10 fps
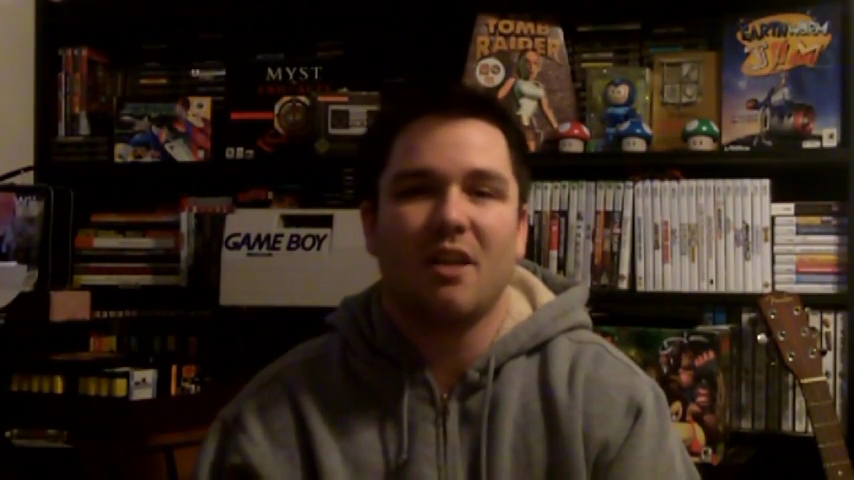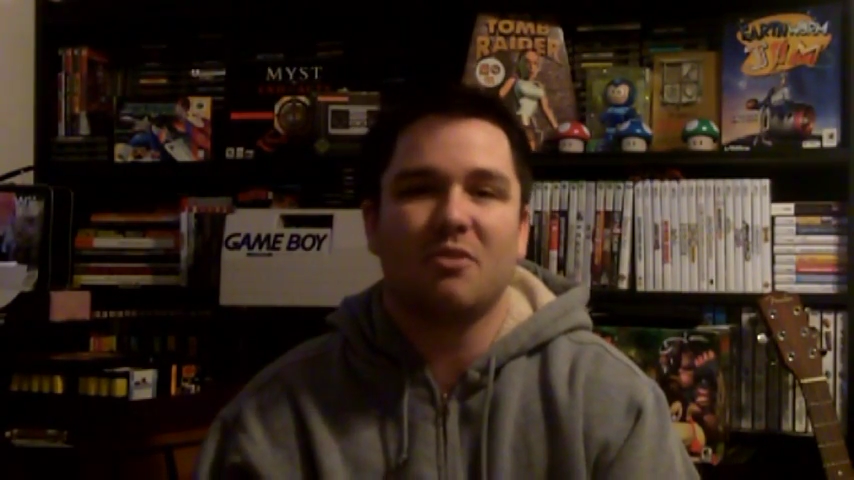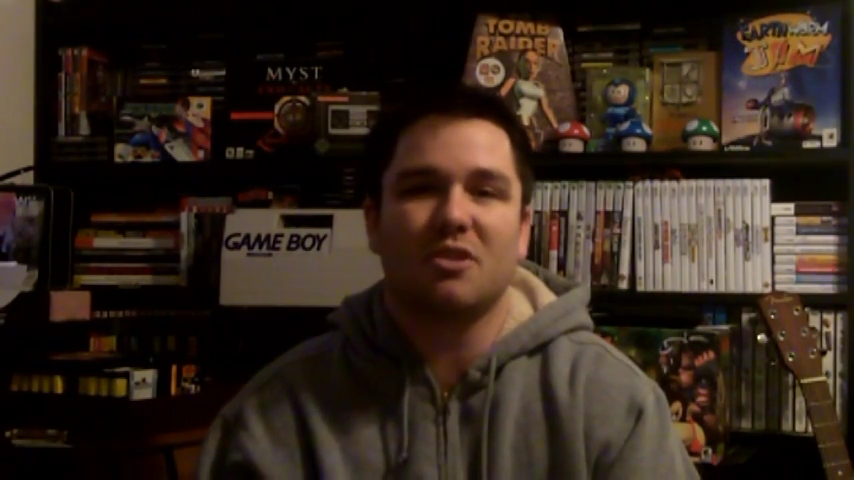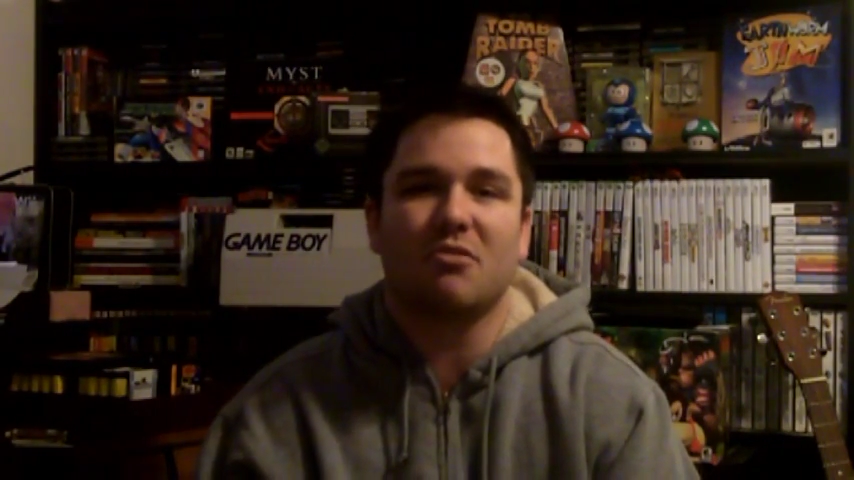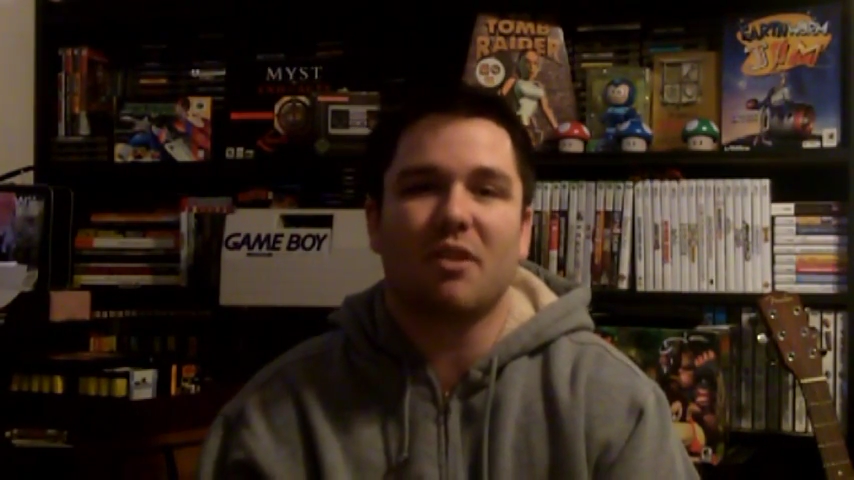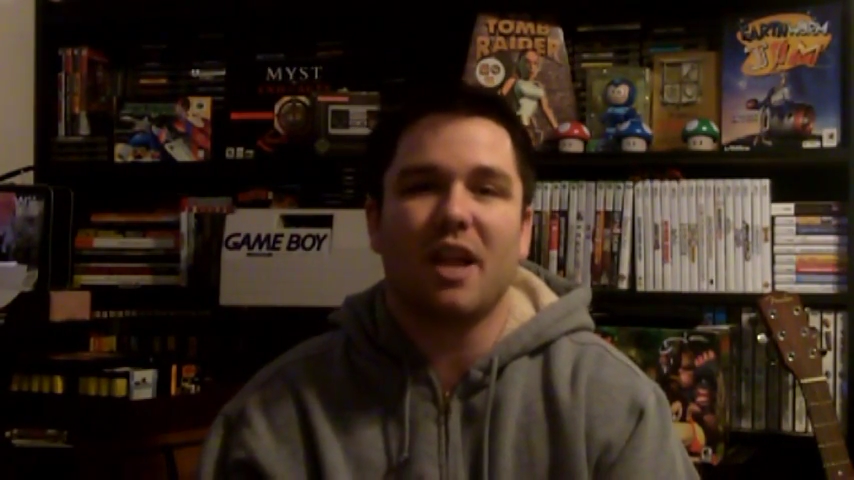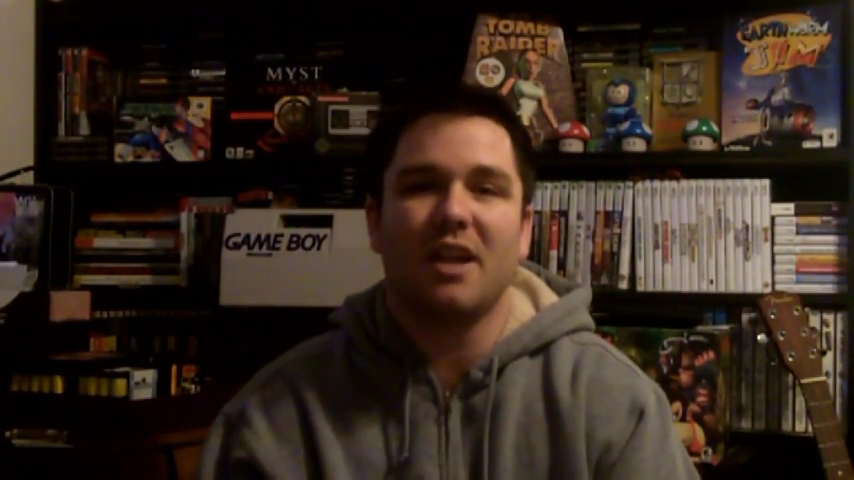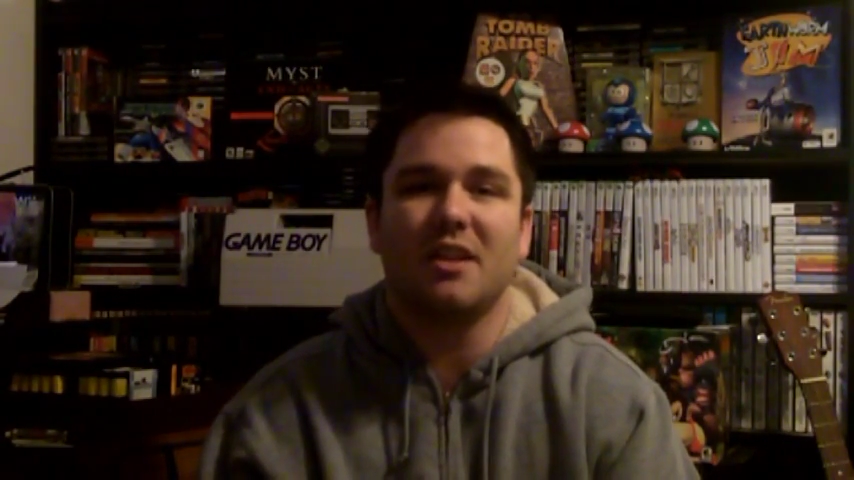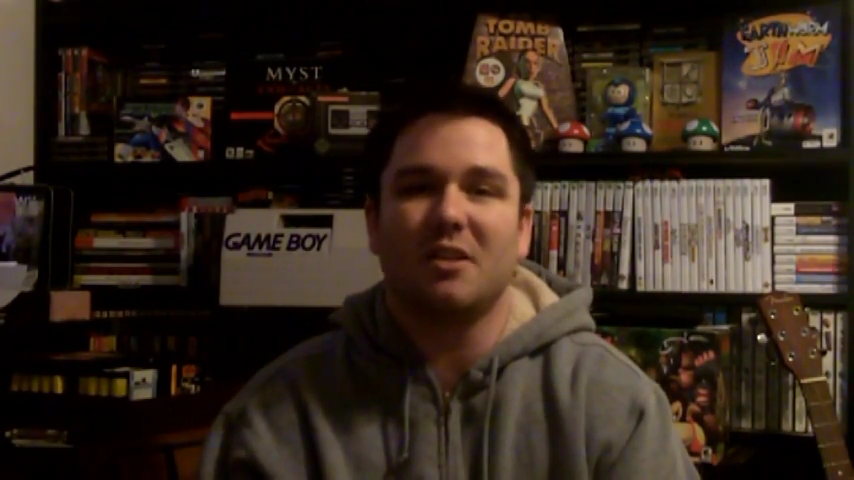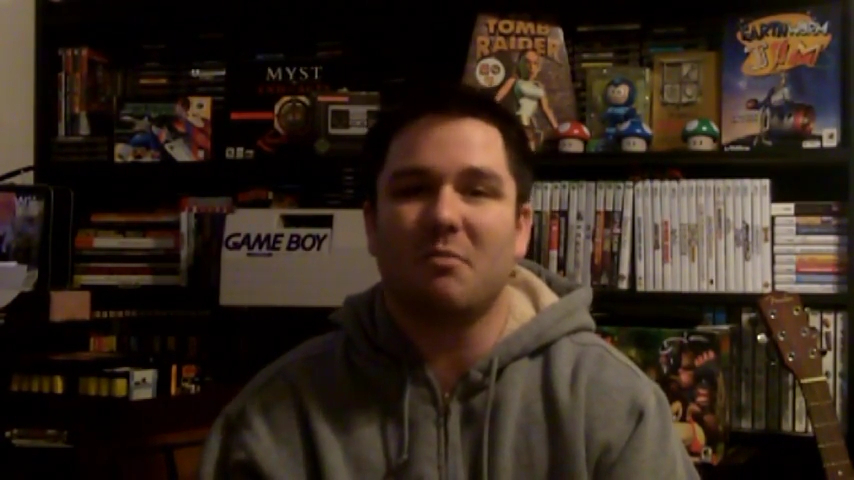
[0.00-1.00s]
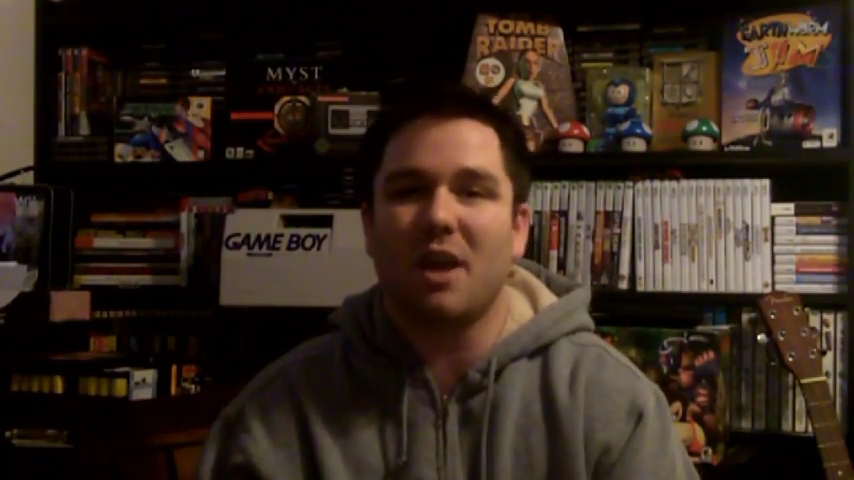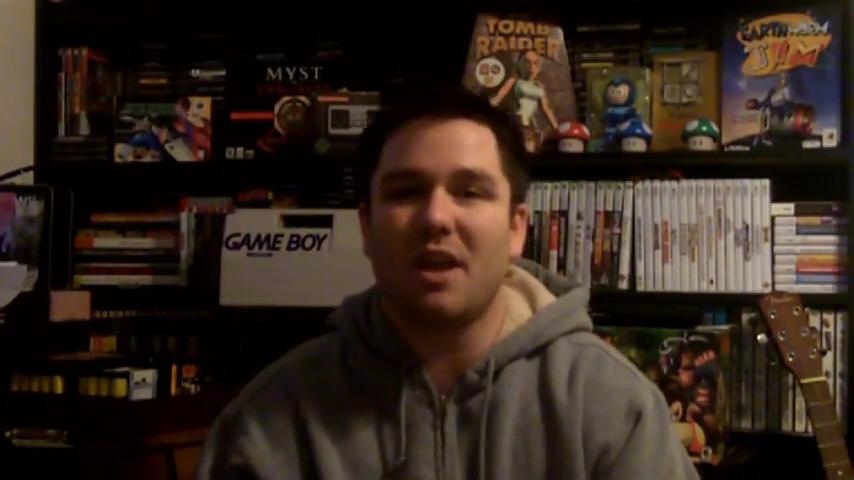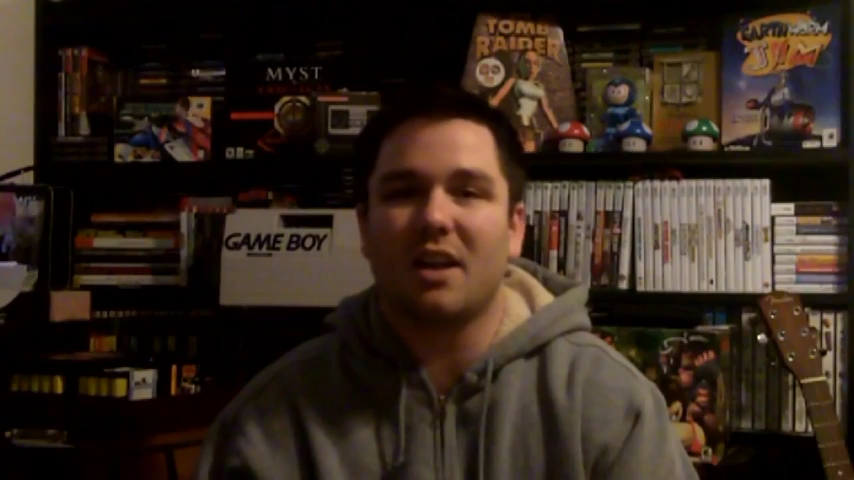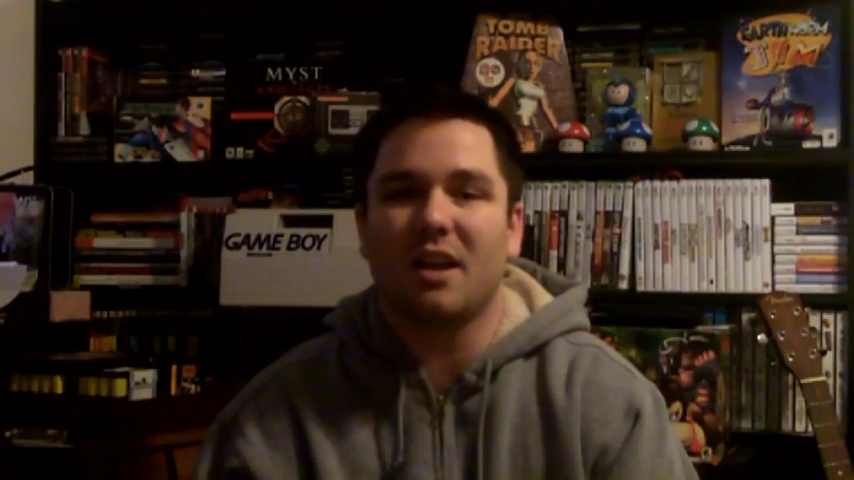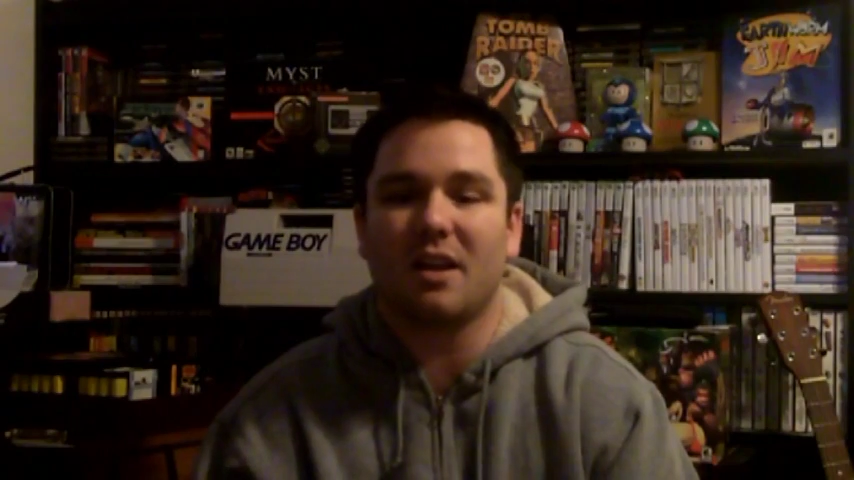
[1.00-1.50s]
it was created
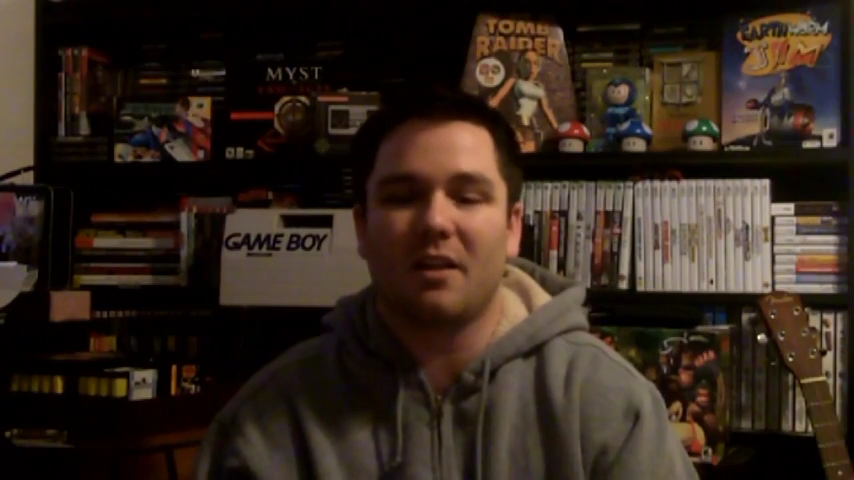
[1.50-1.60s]
to